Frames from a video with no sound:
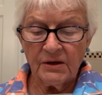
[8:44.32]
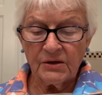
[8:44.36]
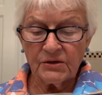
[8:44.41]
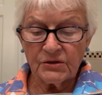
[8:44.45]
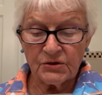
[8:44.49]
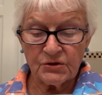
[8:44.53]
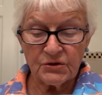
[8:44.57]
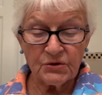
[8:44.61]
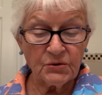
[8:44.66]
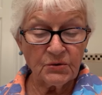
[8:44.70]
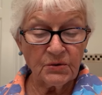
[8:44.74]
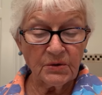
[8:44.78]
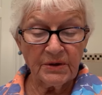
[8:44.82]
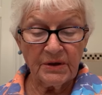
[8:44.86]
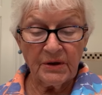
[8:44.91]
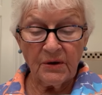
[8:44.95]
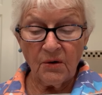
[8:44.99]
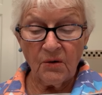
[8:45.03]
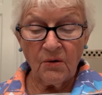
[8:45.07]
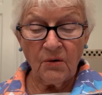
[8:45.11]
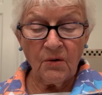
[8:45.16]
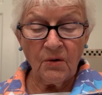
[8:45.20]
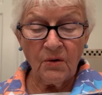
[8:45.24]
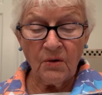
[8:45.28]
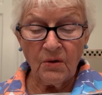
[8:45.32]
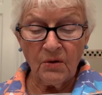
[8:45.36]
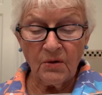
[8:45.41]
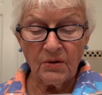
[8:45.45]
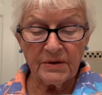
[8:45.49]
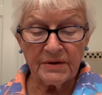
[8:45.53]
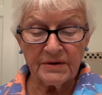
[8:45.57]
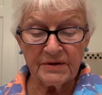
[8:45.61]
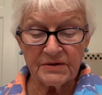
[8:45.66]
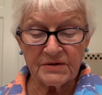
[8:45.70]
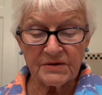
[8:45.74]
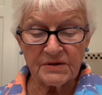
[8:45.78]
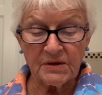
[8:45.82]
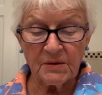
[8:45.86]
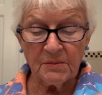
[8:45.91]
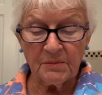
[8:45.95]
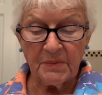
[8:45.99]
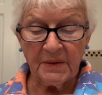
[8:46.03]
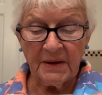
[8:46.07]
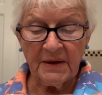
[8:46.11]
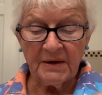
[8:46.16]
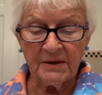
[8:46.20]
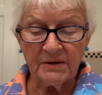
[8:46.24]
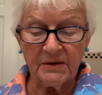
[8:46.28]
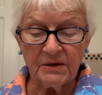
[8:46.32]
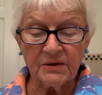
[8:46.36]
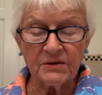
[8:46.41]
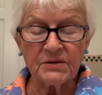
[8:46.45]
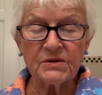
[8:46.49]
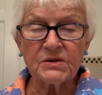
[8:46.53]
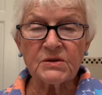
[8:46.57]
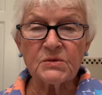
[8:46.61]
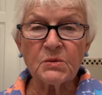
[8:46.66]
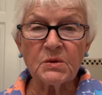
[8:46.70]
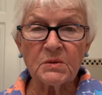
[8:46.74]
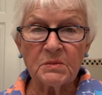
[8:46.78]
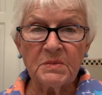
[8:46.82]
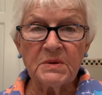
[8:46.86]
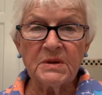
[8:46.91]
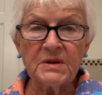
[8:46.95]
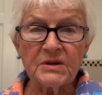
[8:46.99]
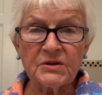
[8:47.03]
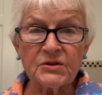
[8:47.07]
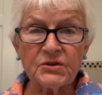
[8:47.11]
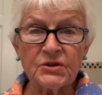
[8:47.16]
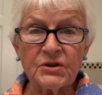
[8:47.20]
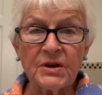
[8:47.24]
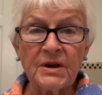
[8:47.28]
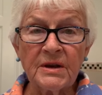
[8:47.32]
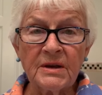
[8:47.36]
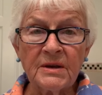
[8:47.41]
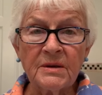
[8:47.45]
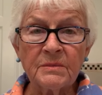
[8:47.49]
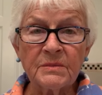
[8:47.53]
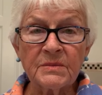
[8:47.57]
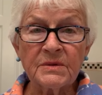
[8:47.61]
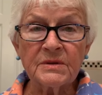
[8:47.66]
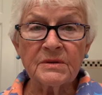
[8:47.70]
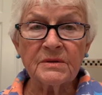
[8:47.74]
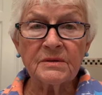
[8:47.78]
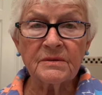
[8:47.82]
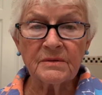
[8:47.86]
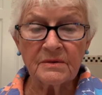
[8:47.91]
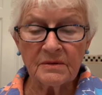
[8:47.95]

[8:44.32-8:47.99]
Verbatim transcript: Surely all his companions would be ashamed.